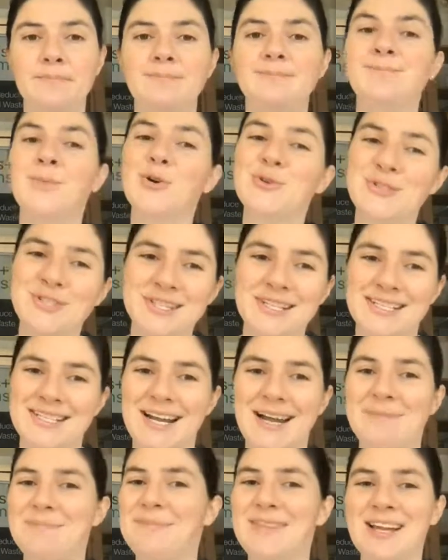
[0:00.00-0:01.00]
most of the
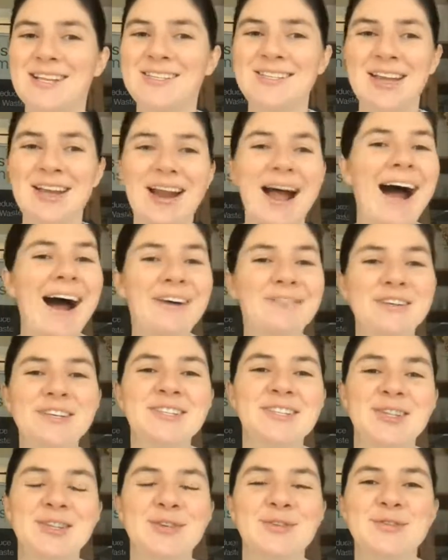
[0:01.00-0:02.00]
time. That said,
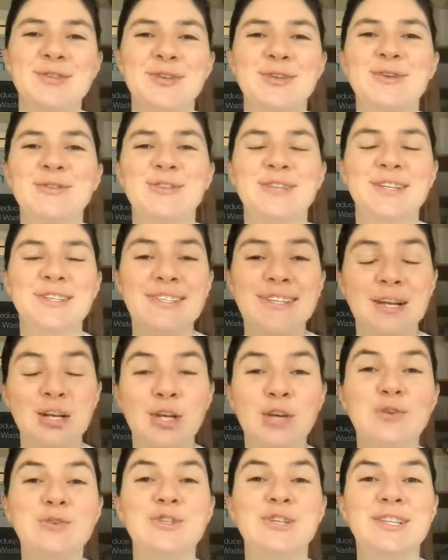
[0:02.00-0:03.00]
obviously there's a
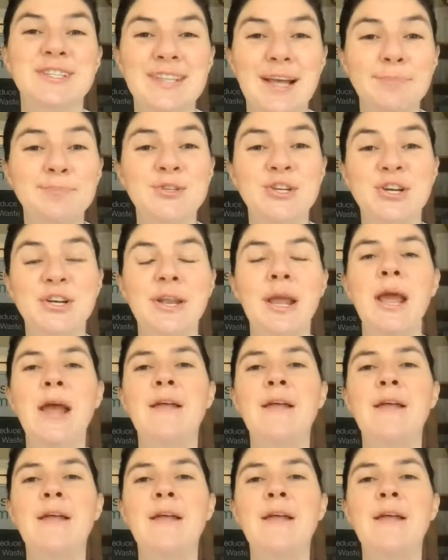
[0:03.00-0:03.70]
huge exception